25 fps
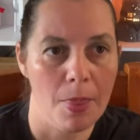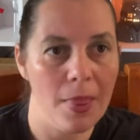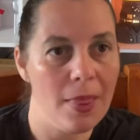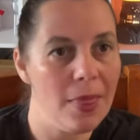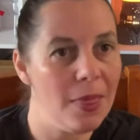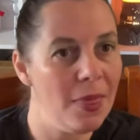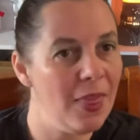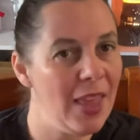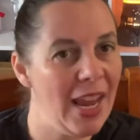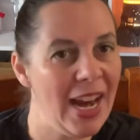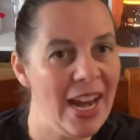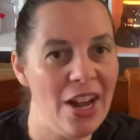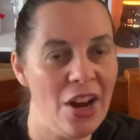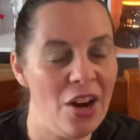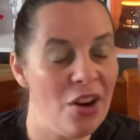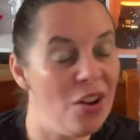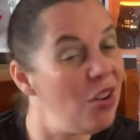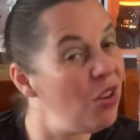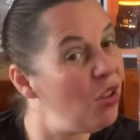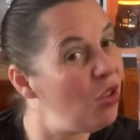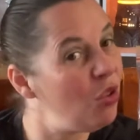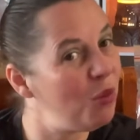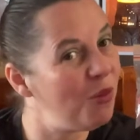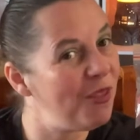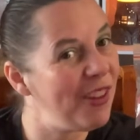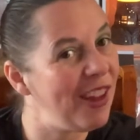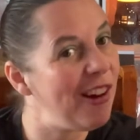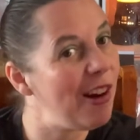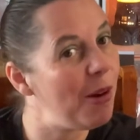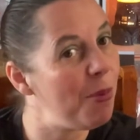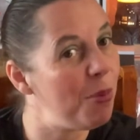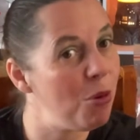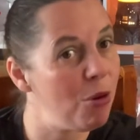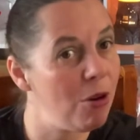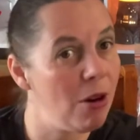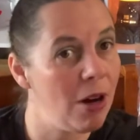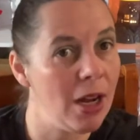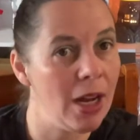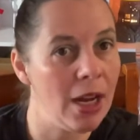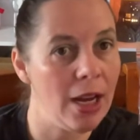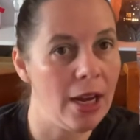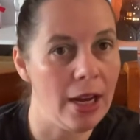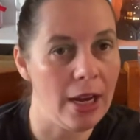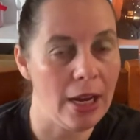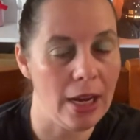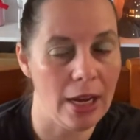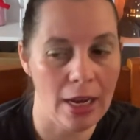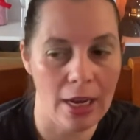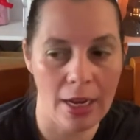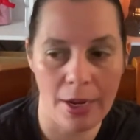they don't look very
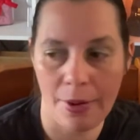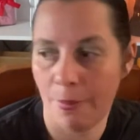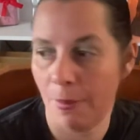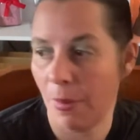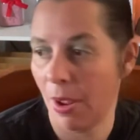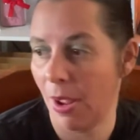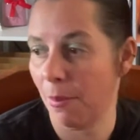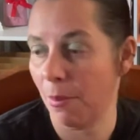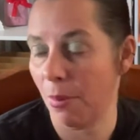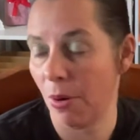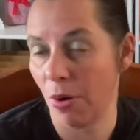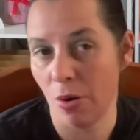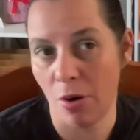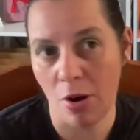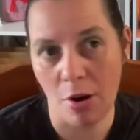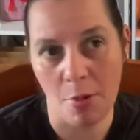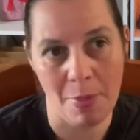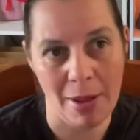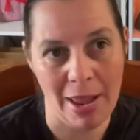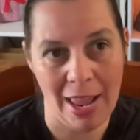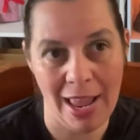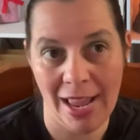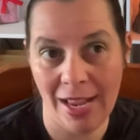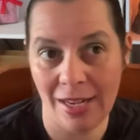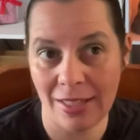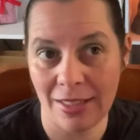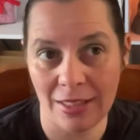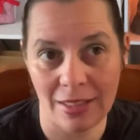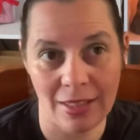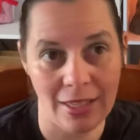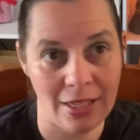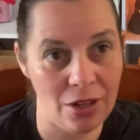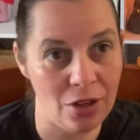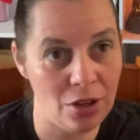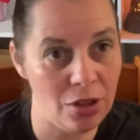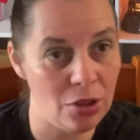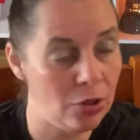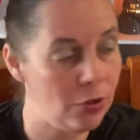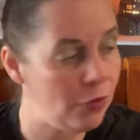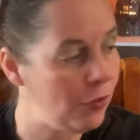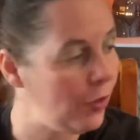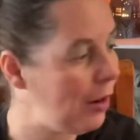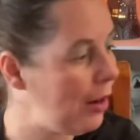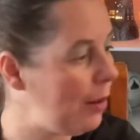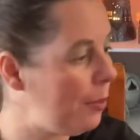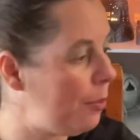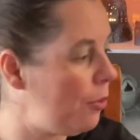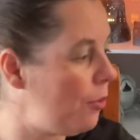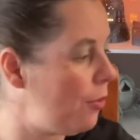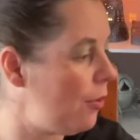pretty in my borrow bags, and they don't look
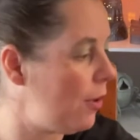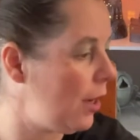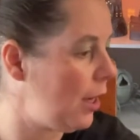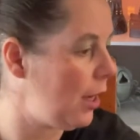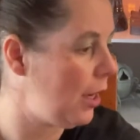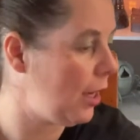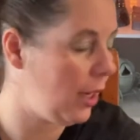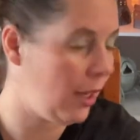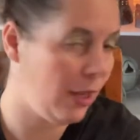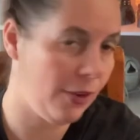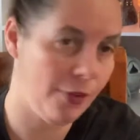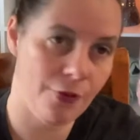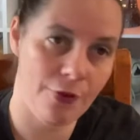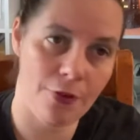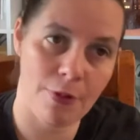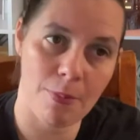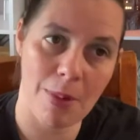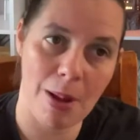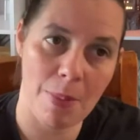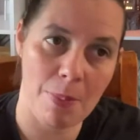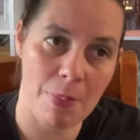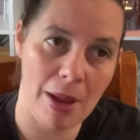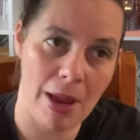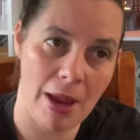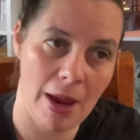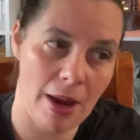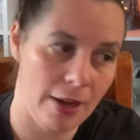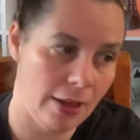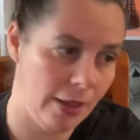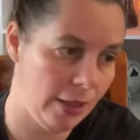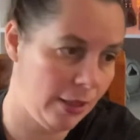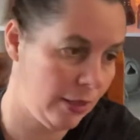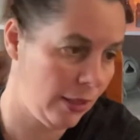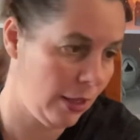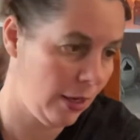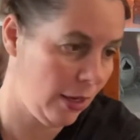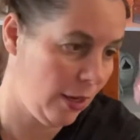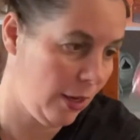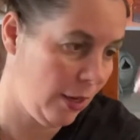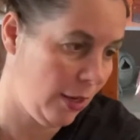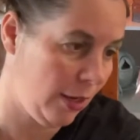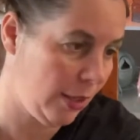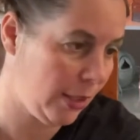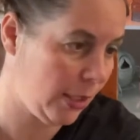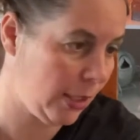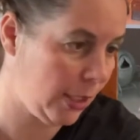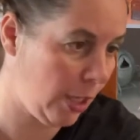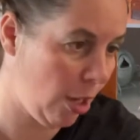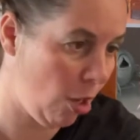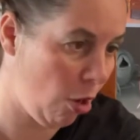very pretty for my parties.
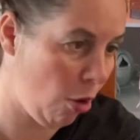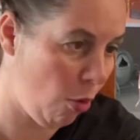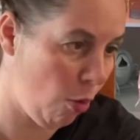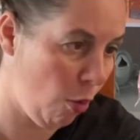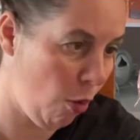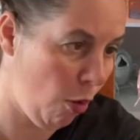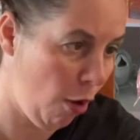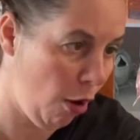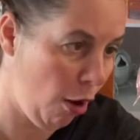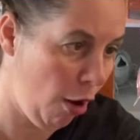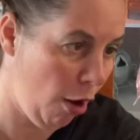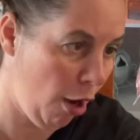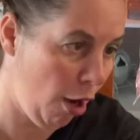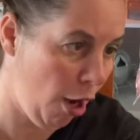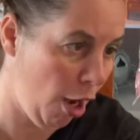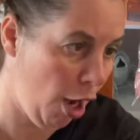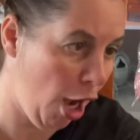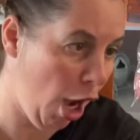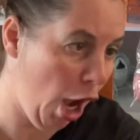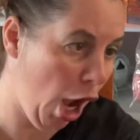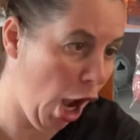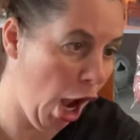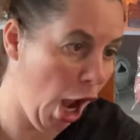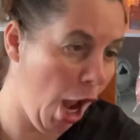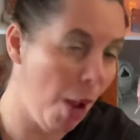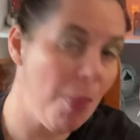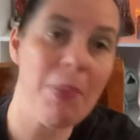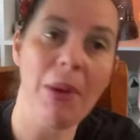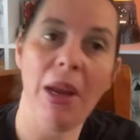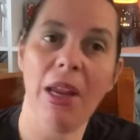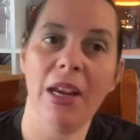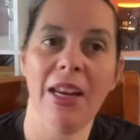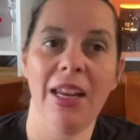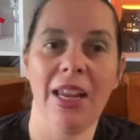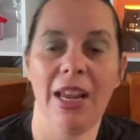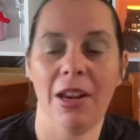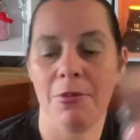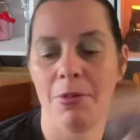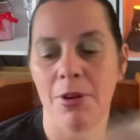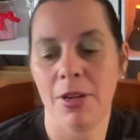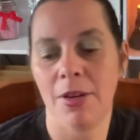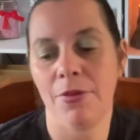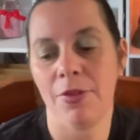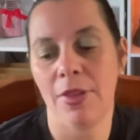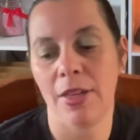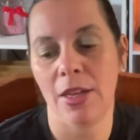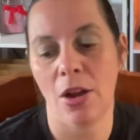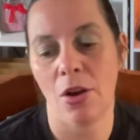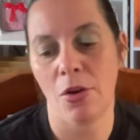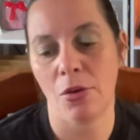So I'm going to get rid of
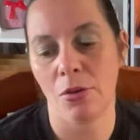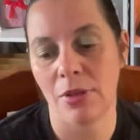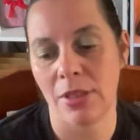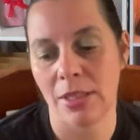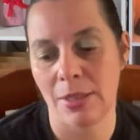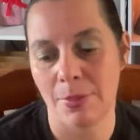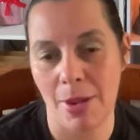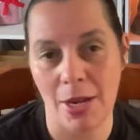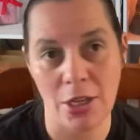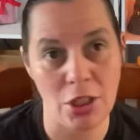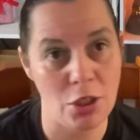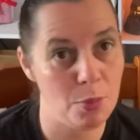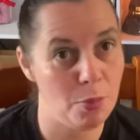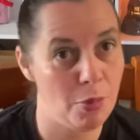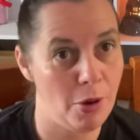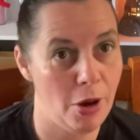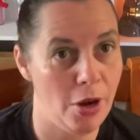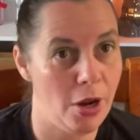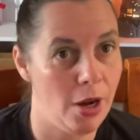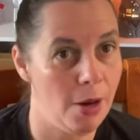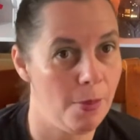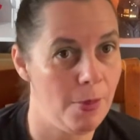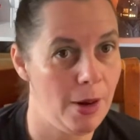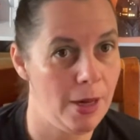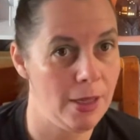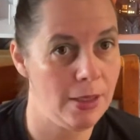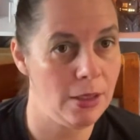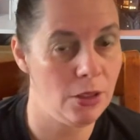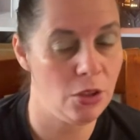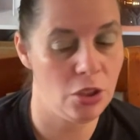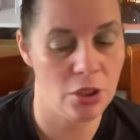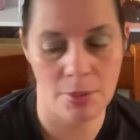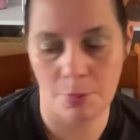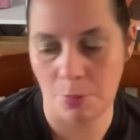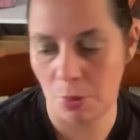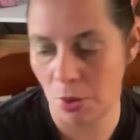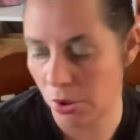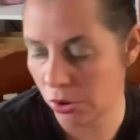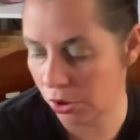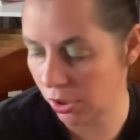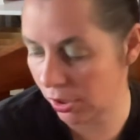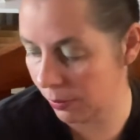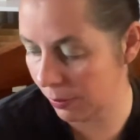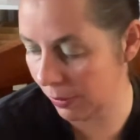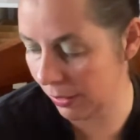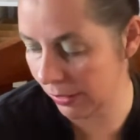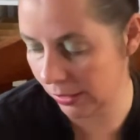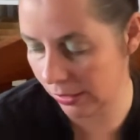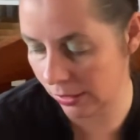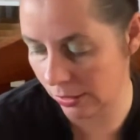the old smashed broken ones and just purchase
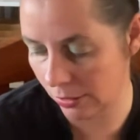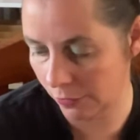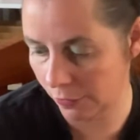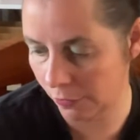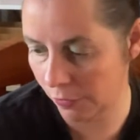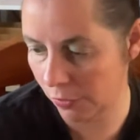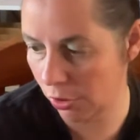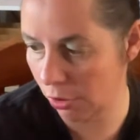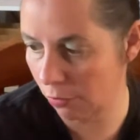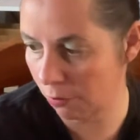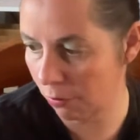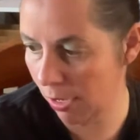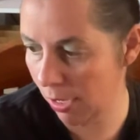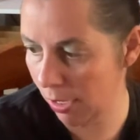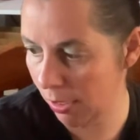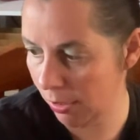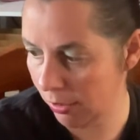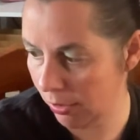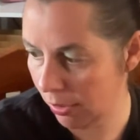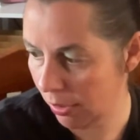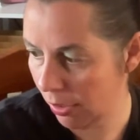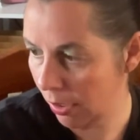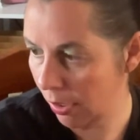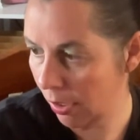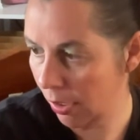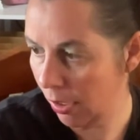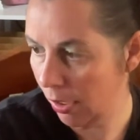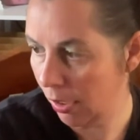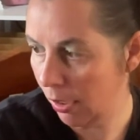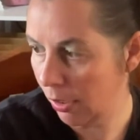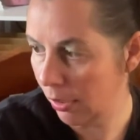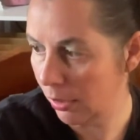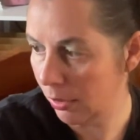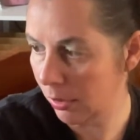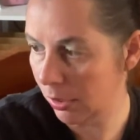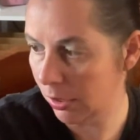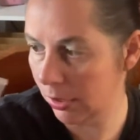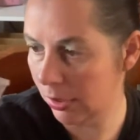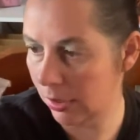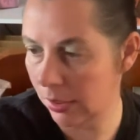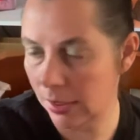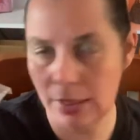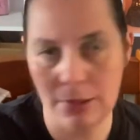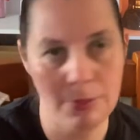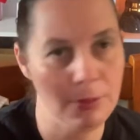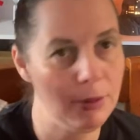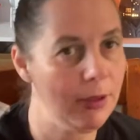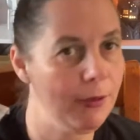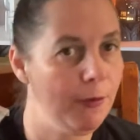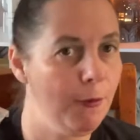myself new ones. This
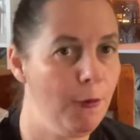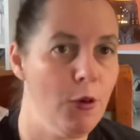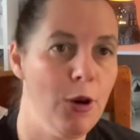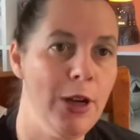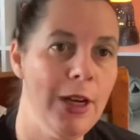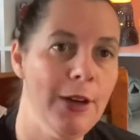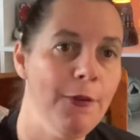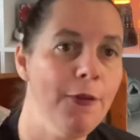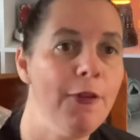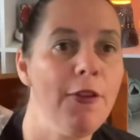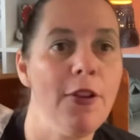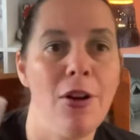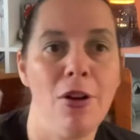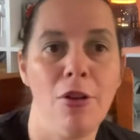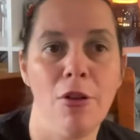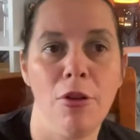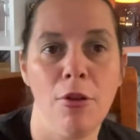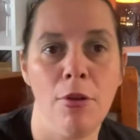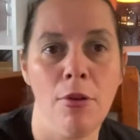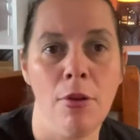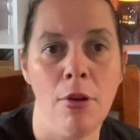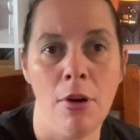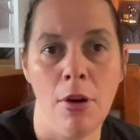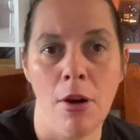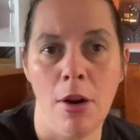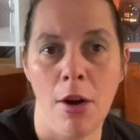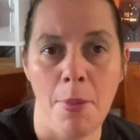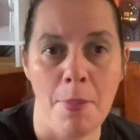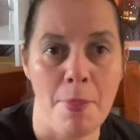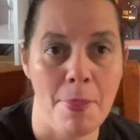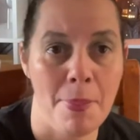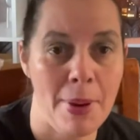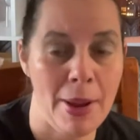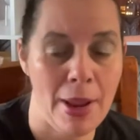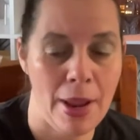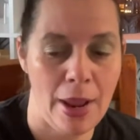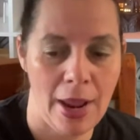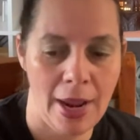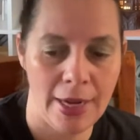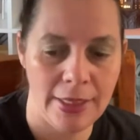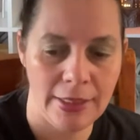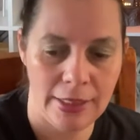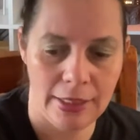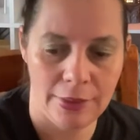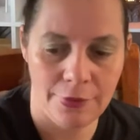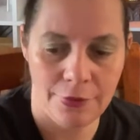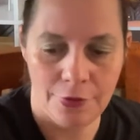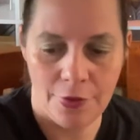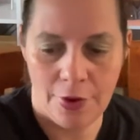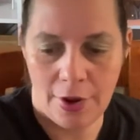was fruity floral, but I
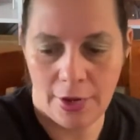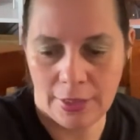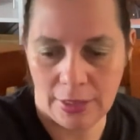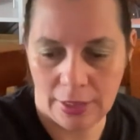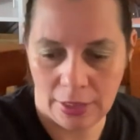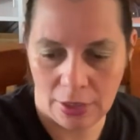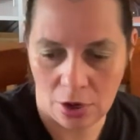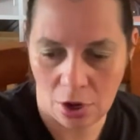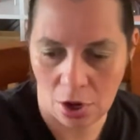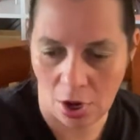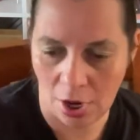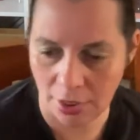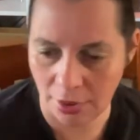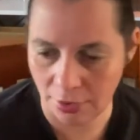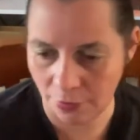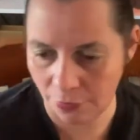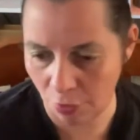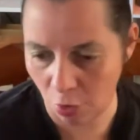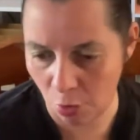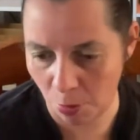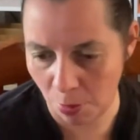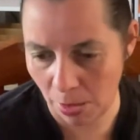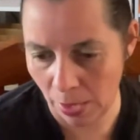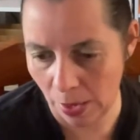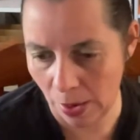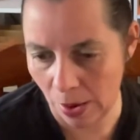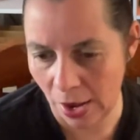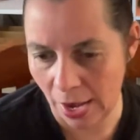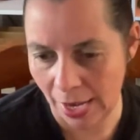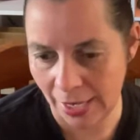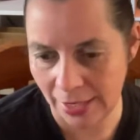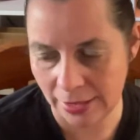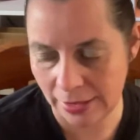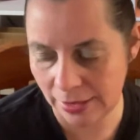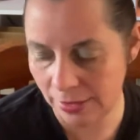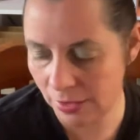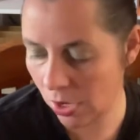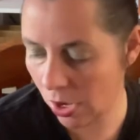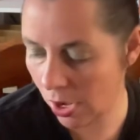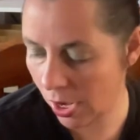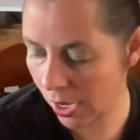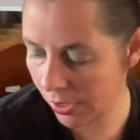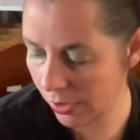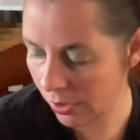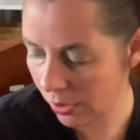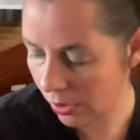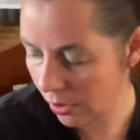did find it kind of on the light side.